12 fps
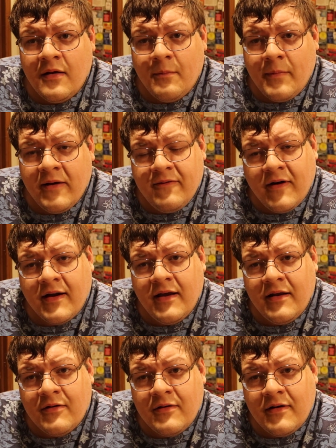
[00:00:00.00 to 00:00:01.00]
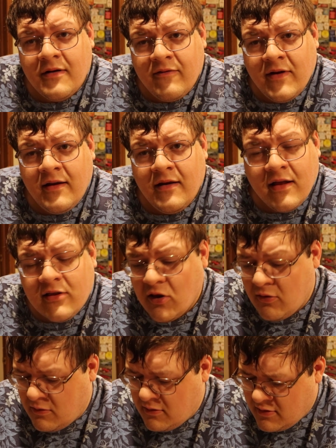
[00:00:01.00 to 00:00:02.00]
my fucking event.
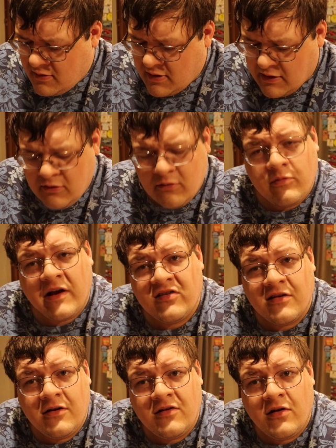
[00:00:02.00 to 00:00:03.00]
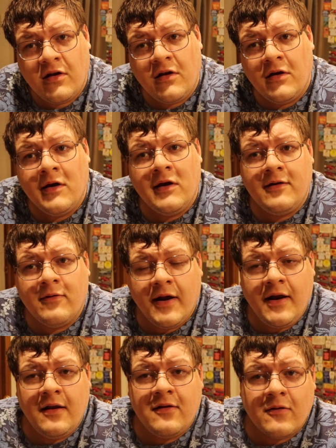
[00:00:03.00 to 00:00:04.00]
Hello? Hello, wrestlers? Do I
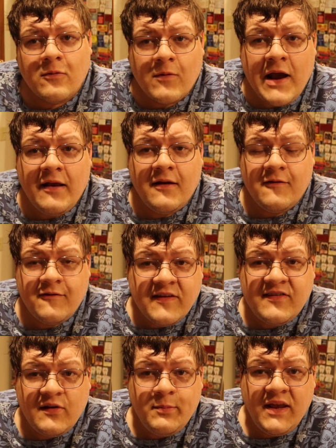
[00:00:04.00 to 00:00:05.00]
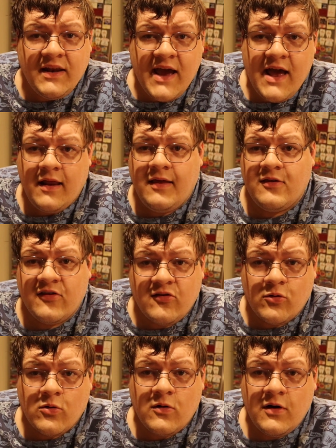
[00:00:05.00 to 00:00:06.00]
need to write Fist Me Daddy, the
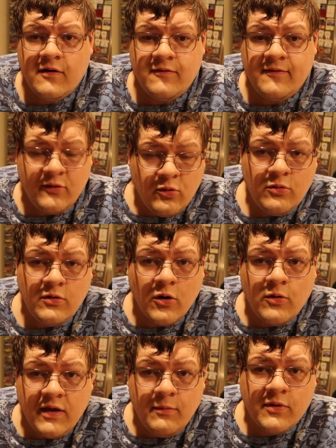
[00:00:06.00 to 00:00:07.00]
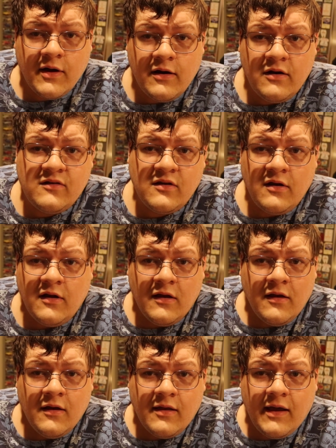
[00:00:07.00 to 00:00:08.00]
story of two Gouki players?
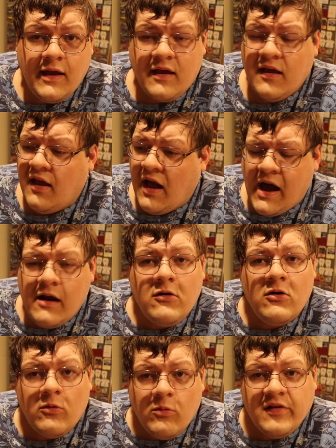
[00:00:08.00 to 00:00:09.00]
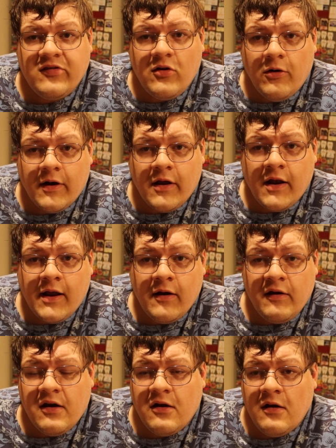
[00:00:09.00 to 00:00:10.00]
Like, I don't know what's going on
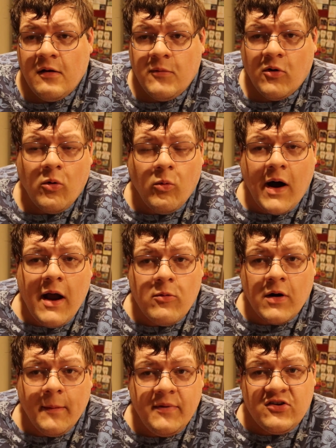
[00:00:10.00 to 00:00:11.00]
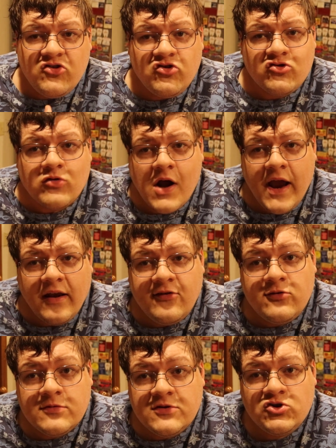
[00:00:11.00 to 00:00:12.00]
out here, but Hawaii Robbie just trying
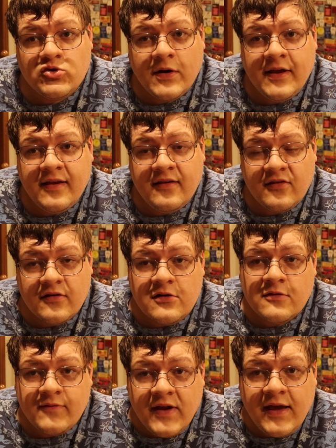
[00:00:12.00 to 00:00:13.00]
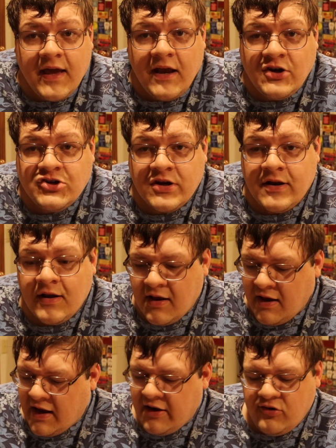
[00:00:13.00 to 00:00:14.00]
to enjoy his little vacation,
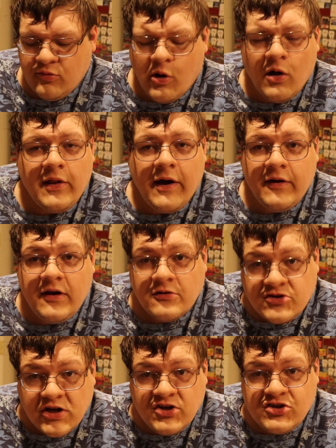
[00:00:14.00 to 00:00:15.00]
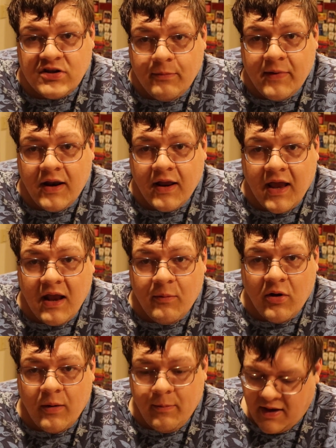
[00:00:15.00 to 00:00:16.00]
and you all out here changing the
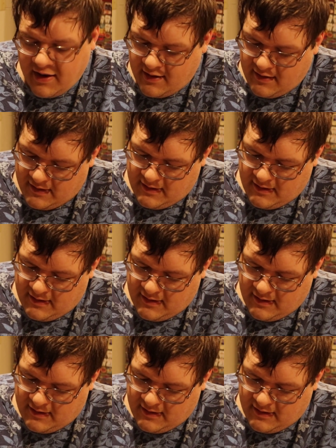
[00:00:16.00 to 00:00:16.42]
metagame on me.